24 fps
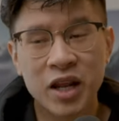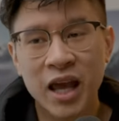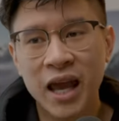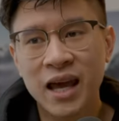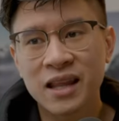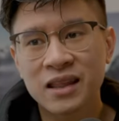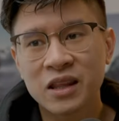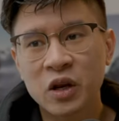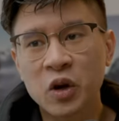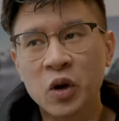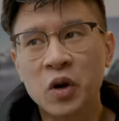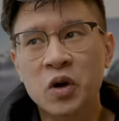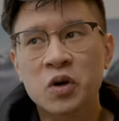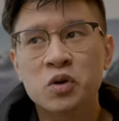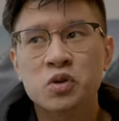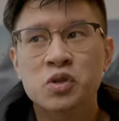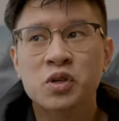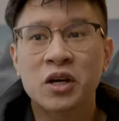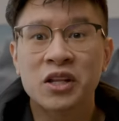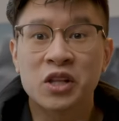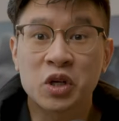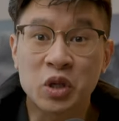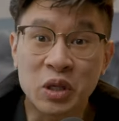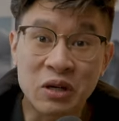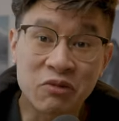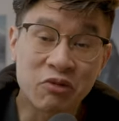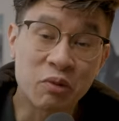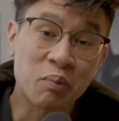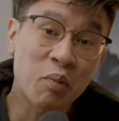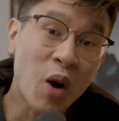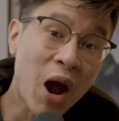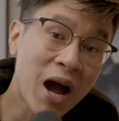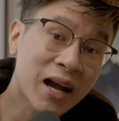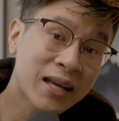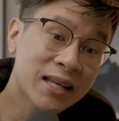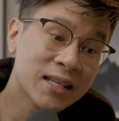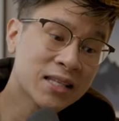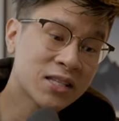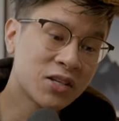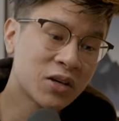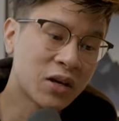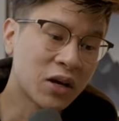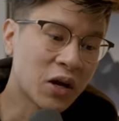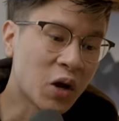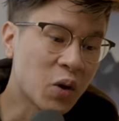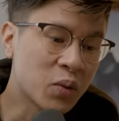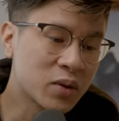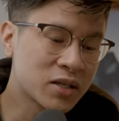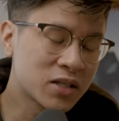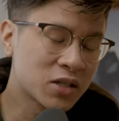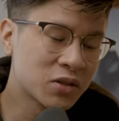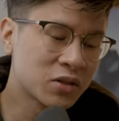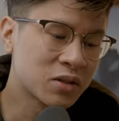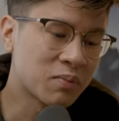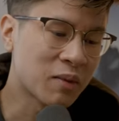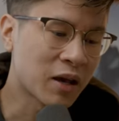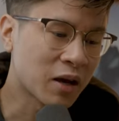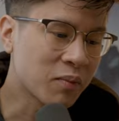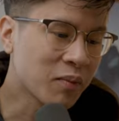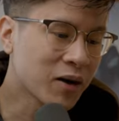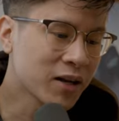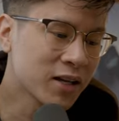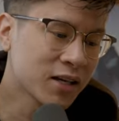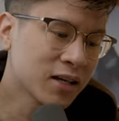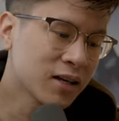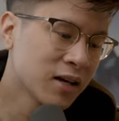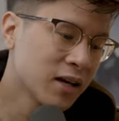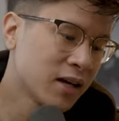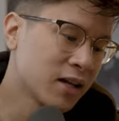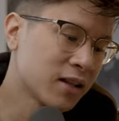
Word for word: But again, there are also other different pockets you can go into to make money